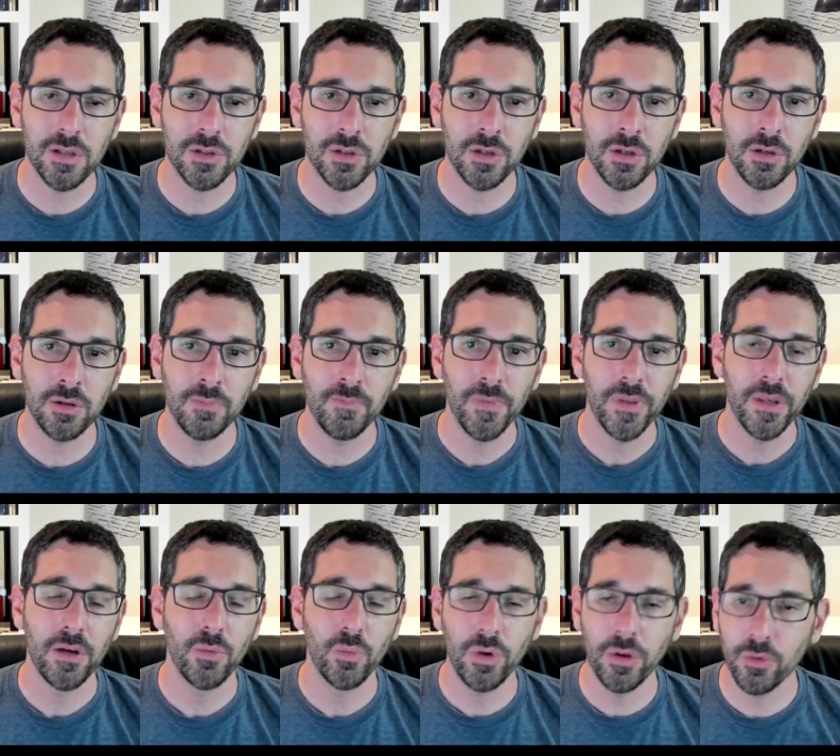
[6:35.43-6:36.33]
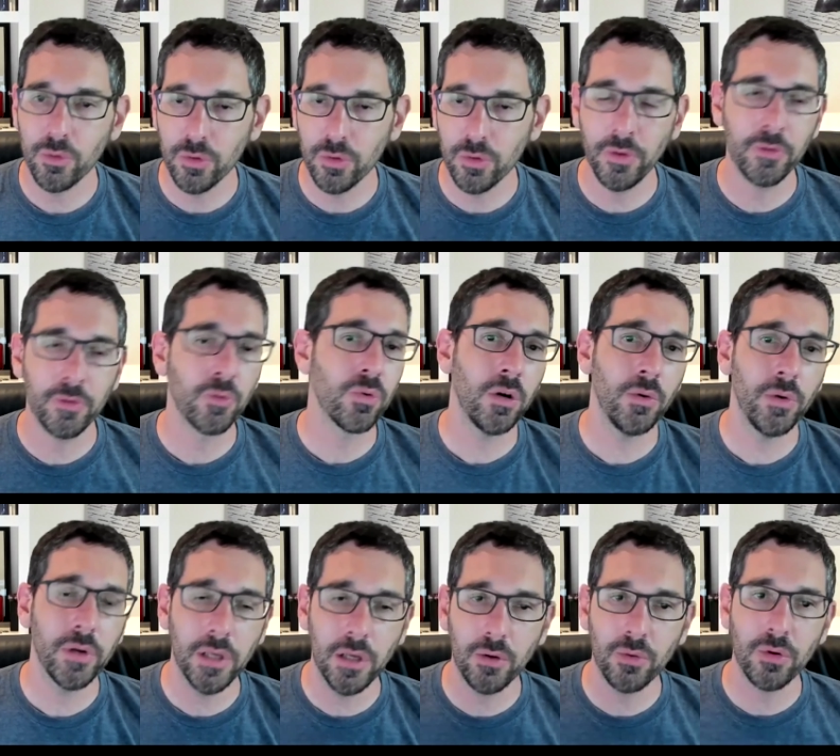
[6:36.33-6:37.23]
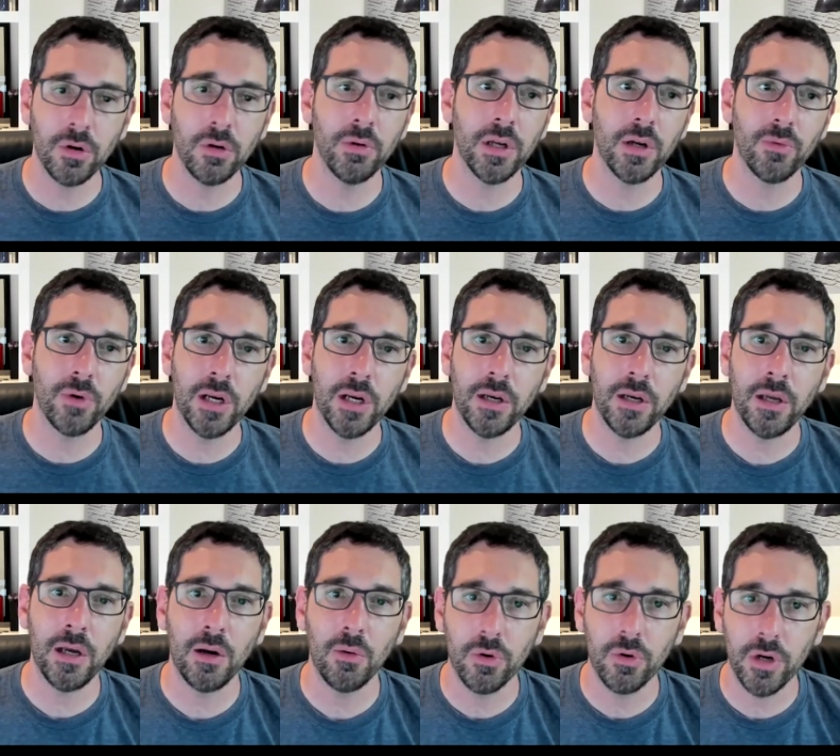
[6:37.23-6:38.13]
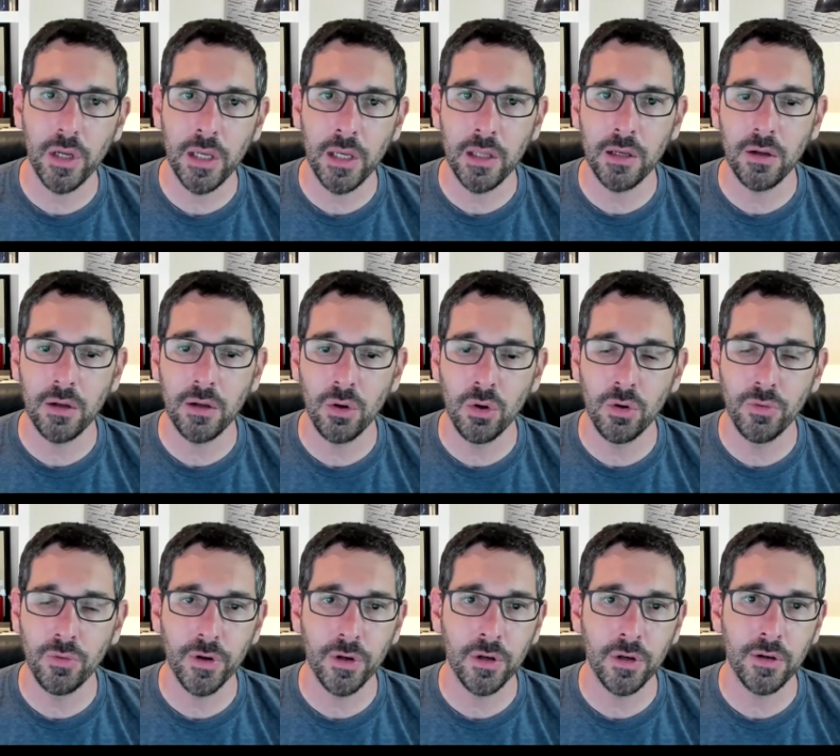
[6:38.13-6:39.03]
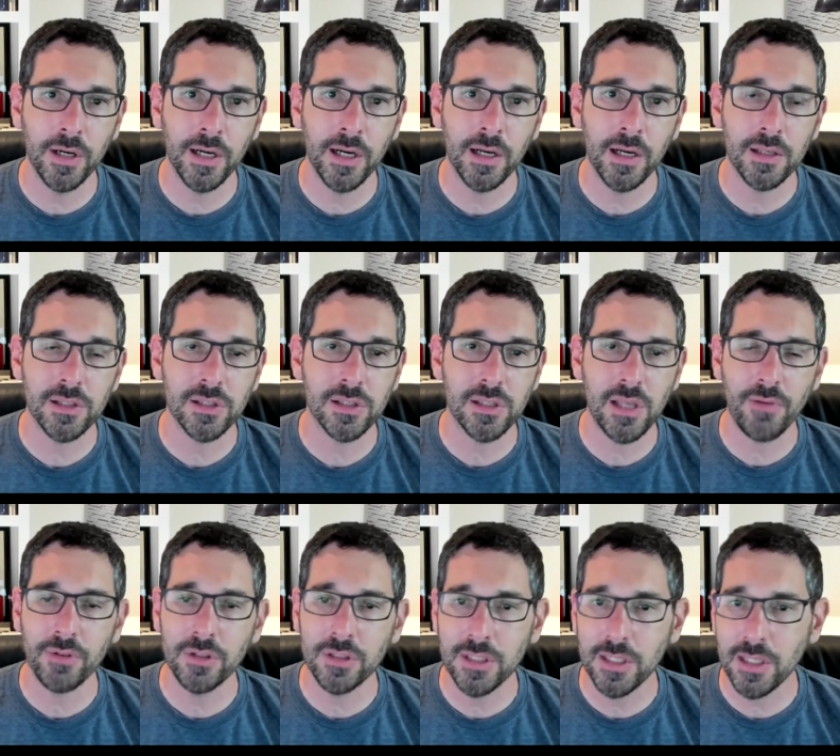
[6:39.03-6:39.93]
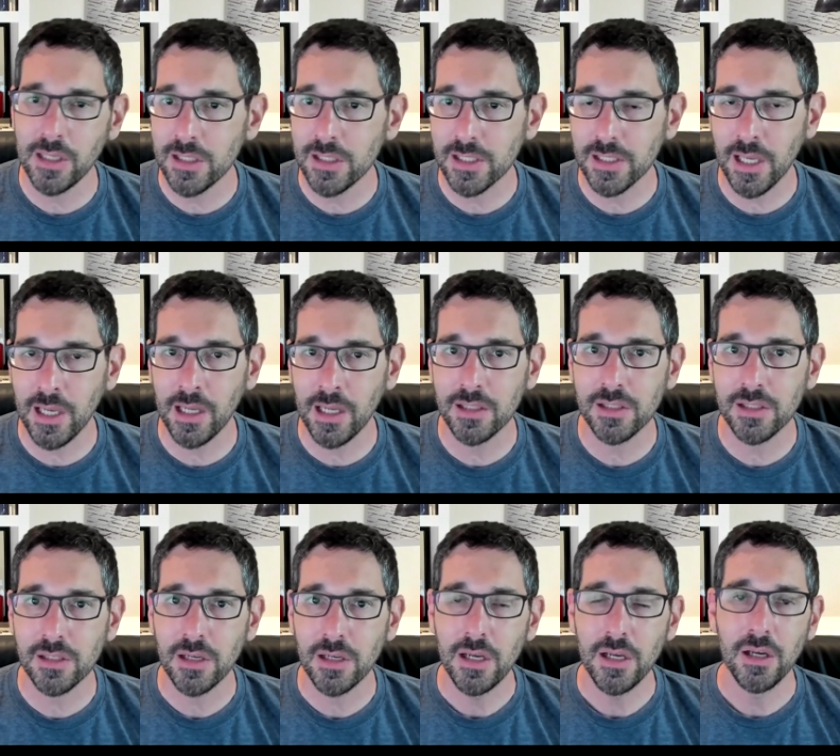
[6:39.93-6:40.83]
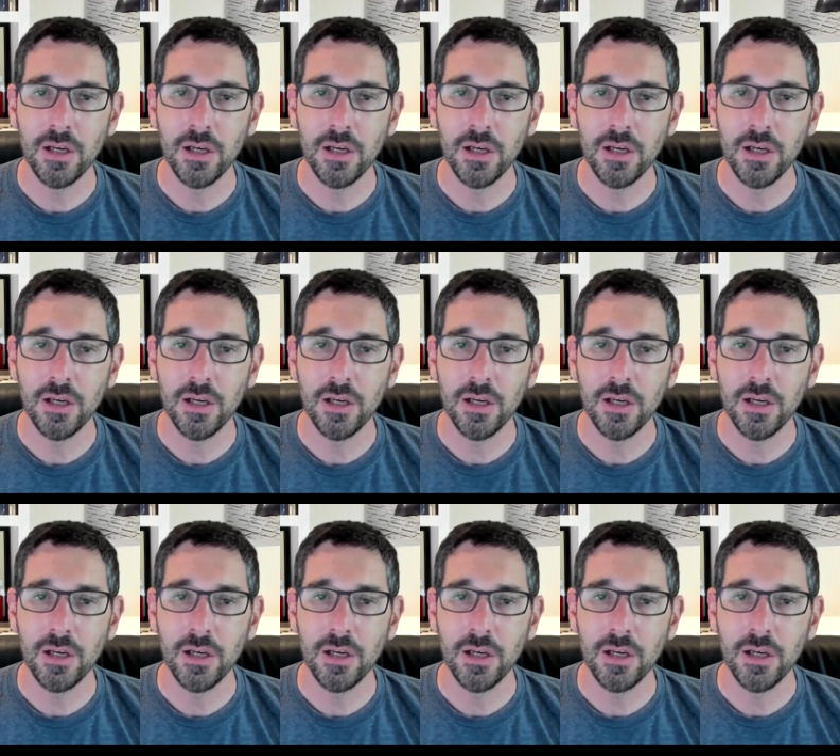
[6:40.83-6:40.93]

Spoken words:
So we've been growing it and growing it. Right now, we're in over 17 states.